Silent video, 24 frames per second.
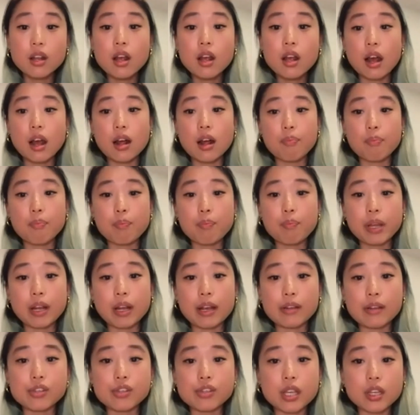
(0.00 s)
But I
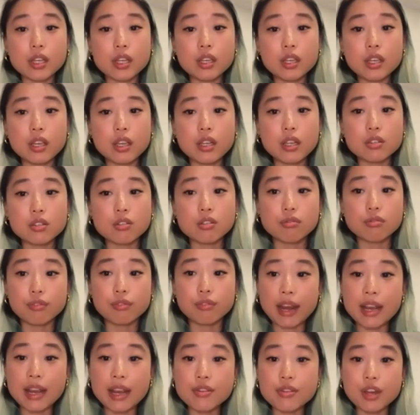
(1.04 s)
think it's
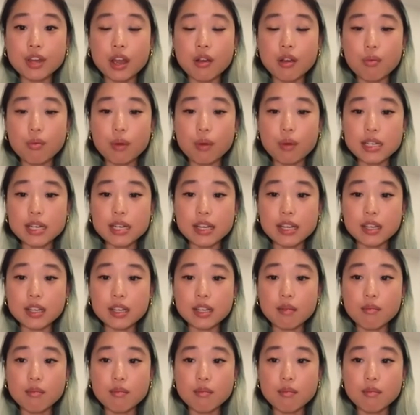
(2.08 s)
great that we're
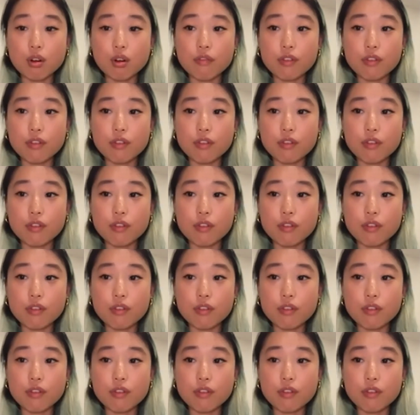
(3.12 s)
taking more of